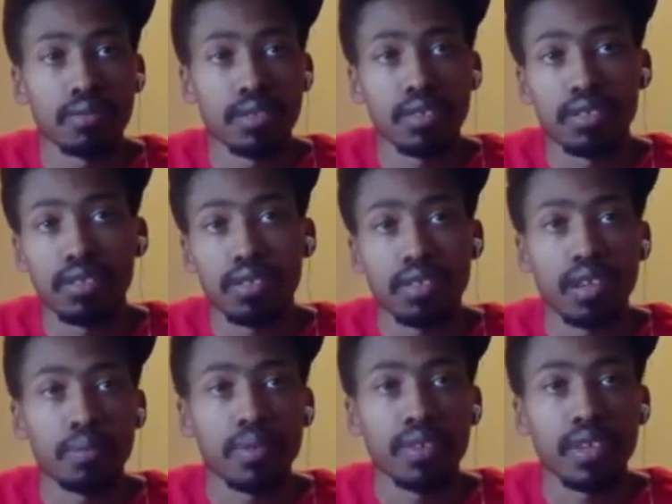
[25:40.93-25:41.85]
He's looked
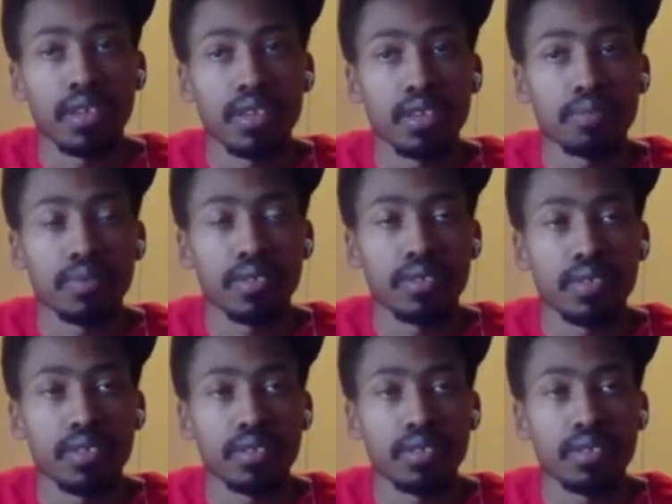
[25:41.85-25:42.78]
up and down in the
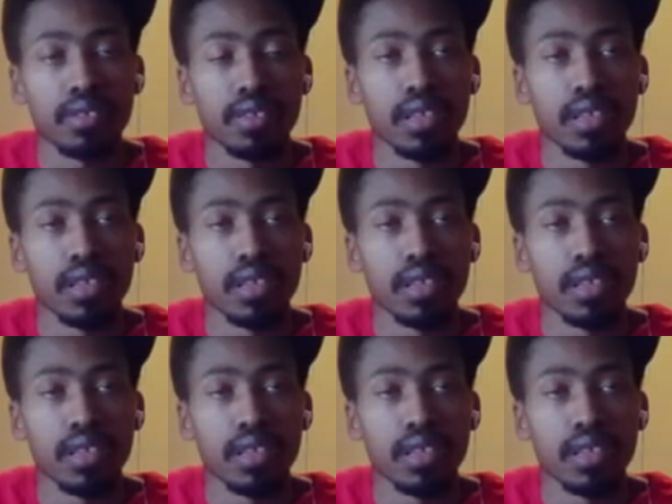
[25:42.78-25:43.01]
preseason.